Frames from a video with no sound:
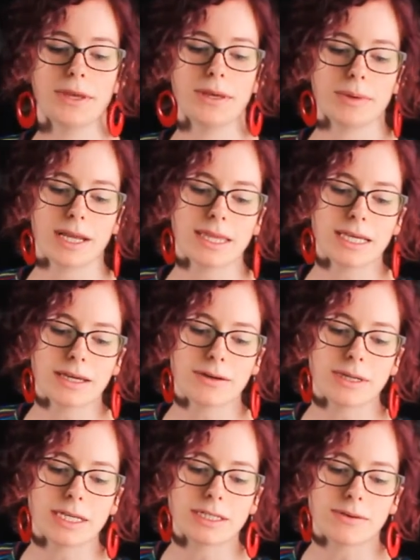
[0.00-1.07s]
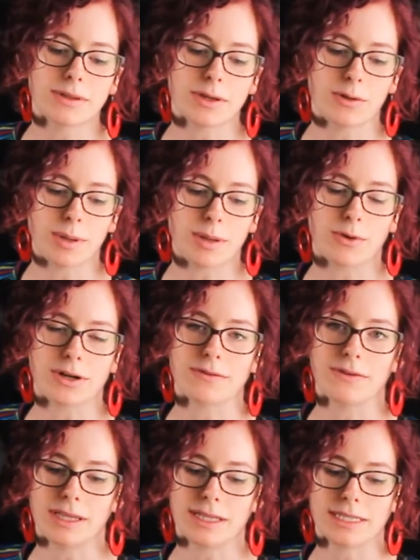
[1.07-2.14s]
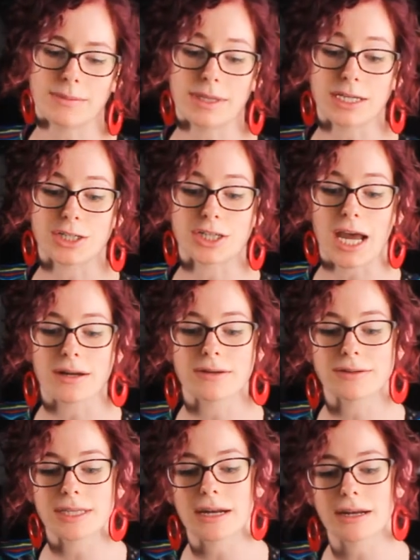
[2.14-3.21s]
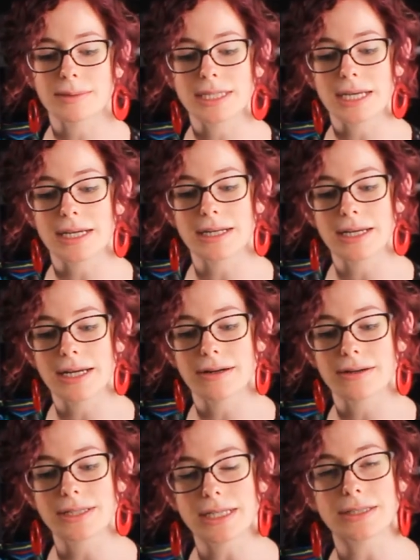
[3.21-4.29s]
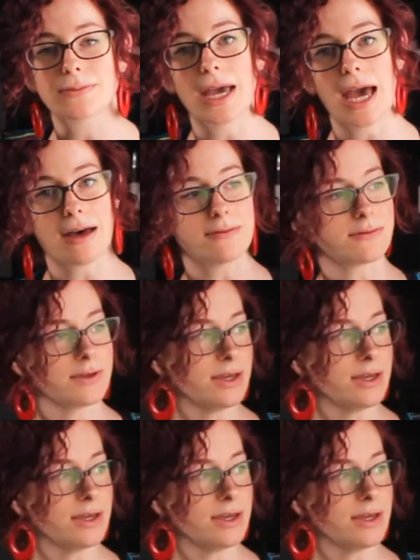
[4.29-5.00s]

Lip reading: but I think that we can do a little bit more to fill in some of these shadows that I'm seeing here, since we have